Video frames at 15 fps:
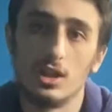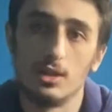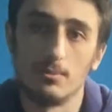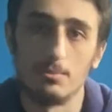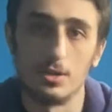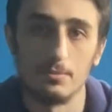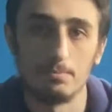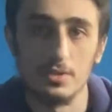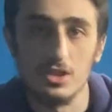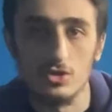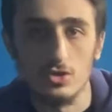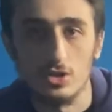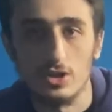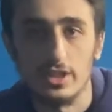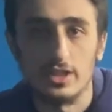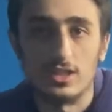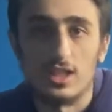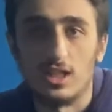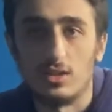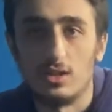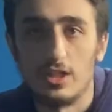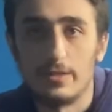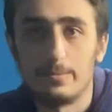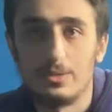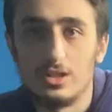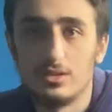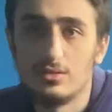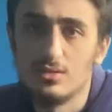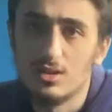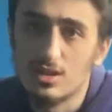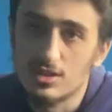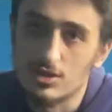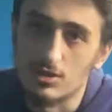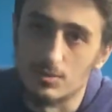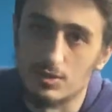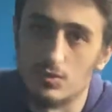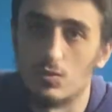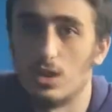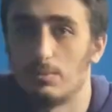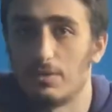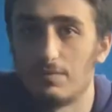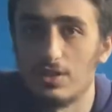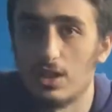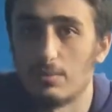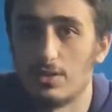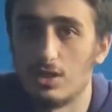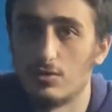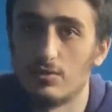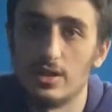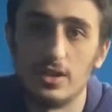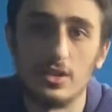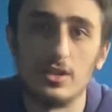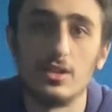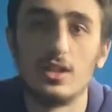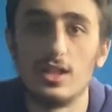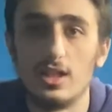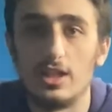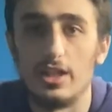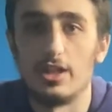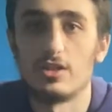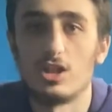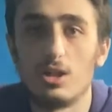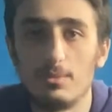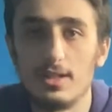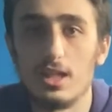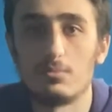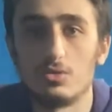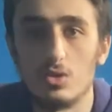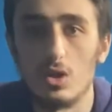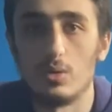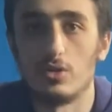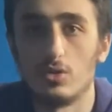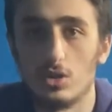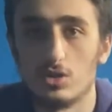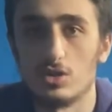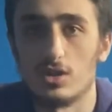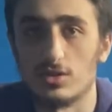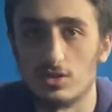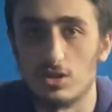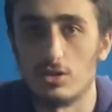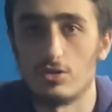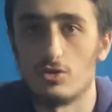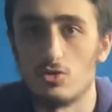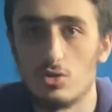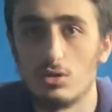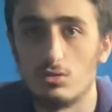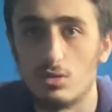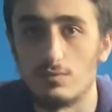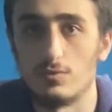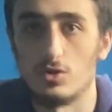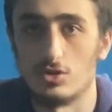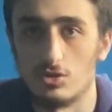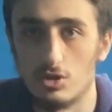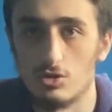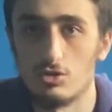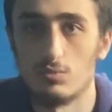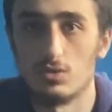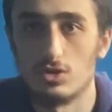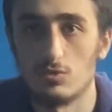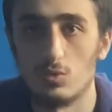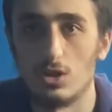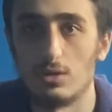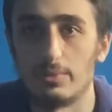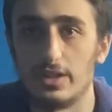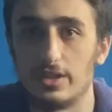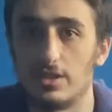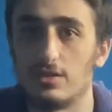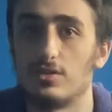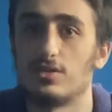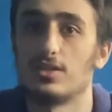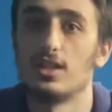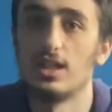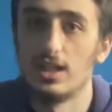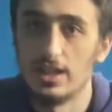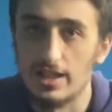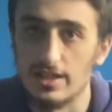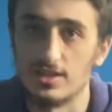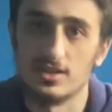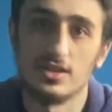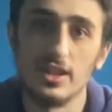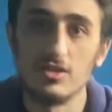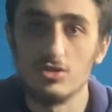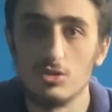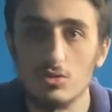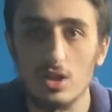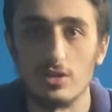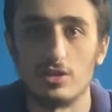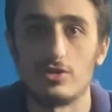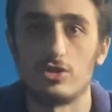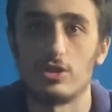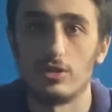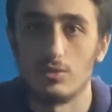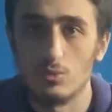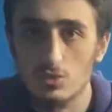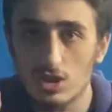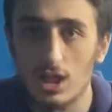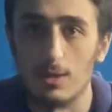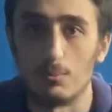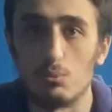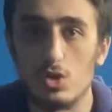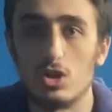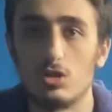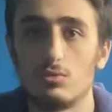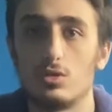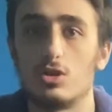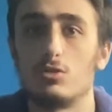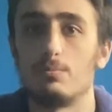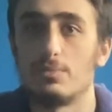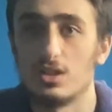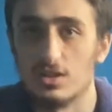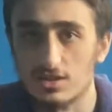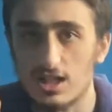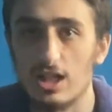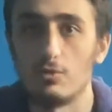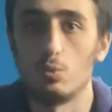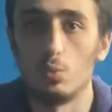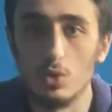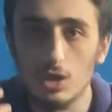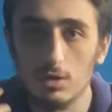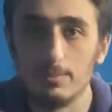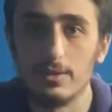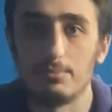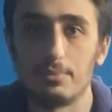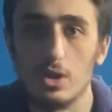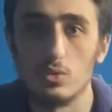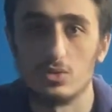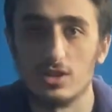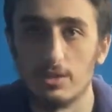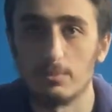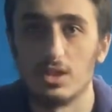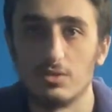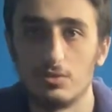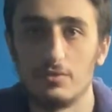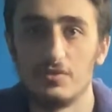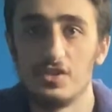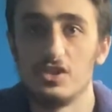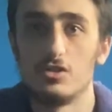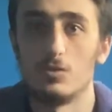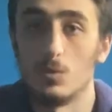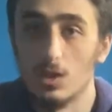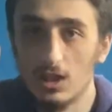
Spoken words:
But be sure to hit that like button, subscribe if you haven't already, and comment down below your thoughts on the trailer for Search for SquarePants. And stay tuned on the channel tomorrow because I will be posting my review